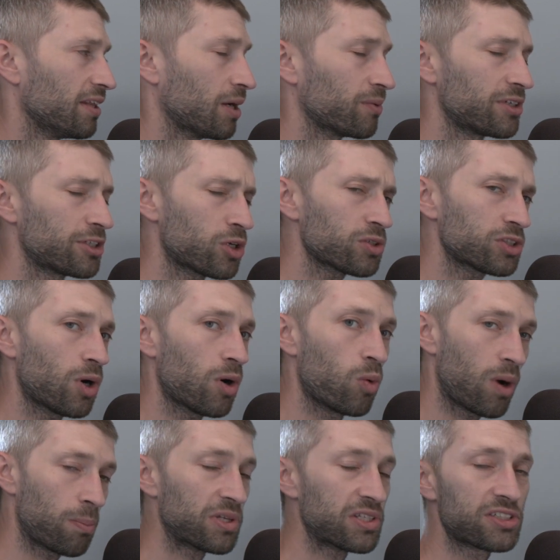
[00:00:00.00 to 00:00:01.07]
Now there's also a
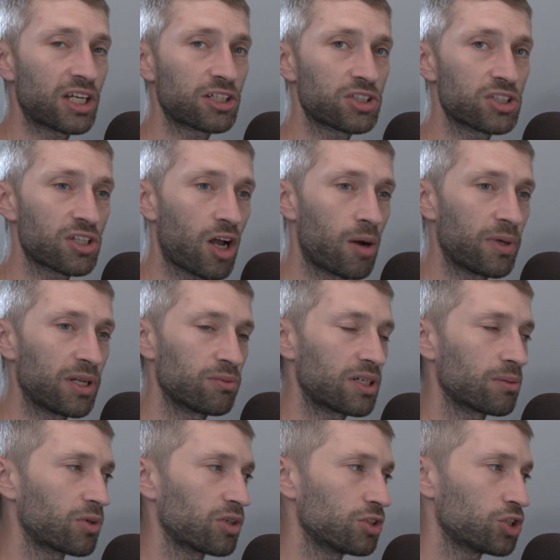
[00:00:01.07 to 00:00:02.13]
weapon section coming
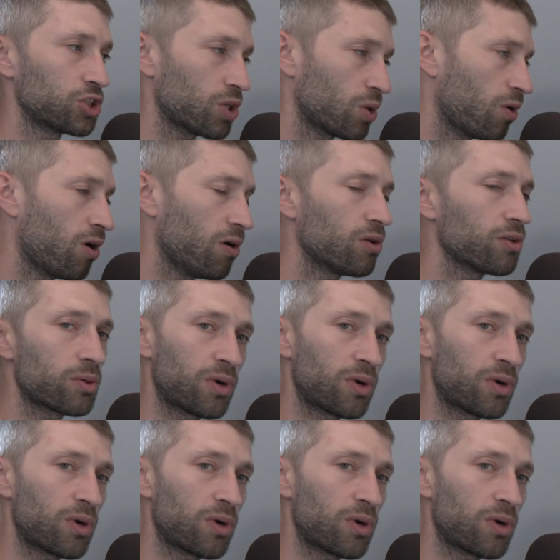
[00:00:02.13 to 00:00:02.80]
where I'm going to show all the